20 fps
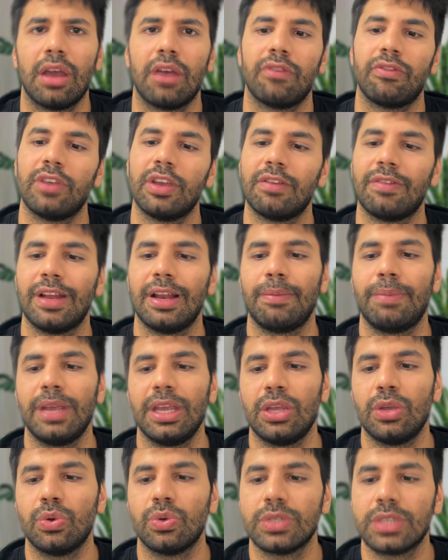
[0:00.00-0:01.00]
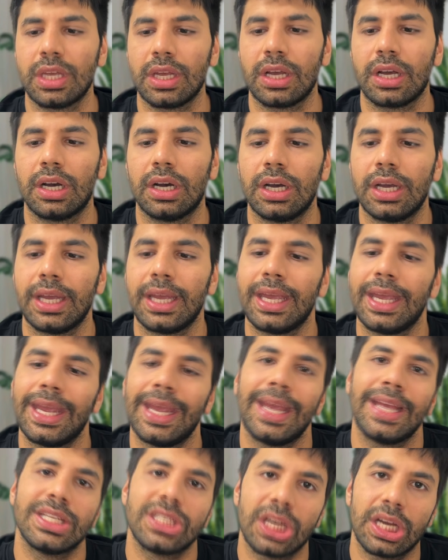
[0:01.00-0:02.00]
we will be using a
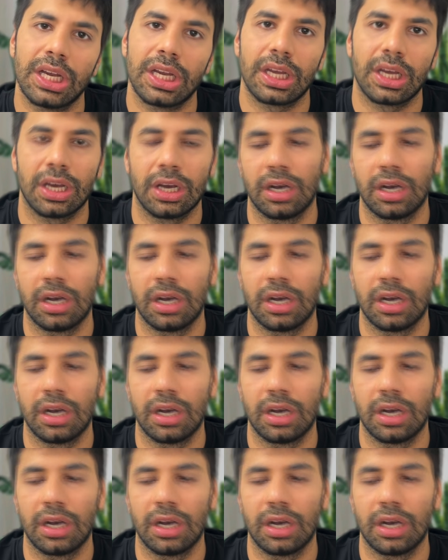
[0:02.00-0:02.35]
agent